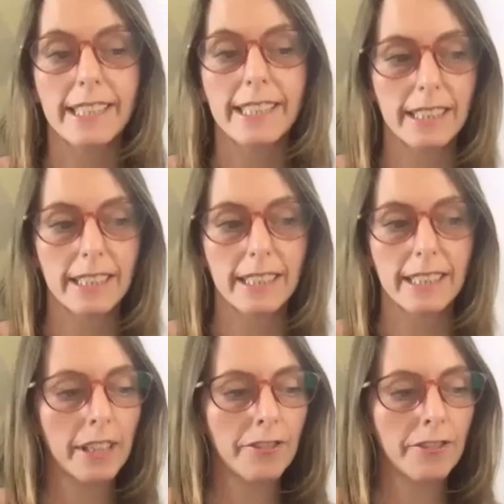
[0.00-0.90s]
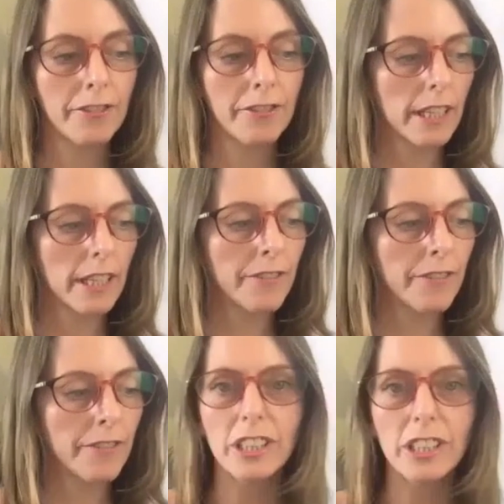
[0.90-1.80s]
risk. If
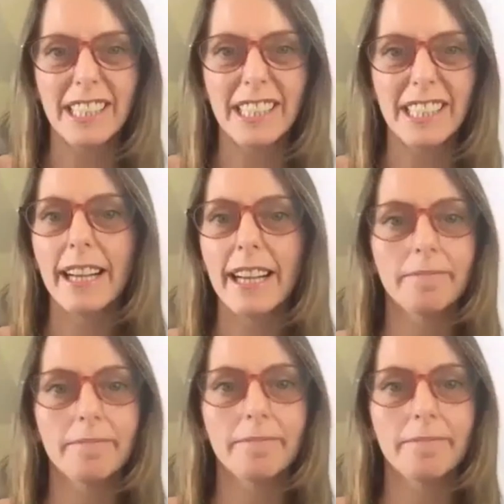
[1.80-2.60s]
you've got your setup right,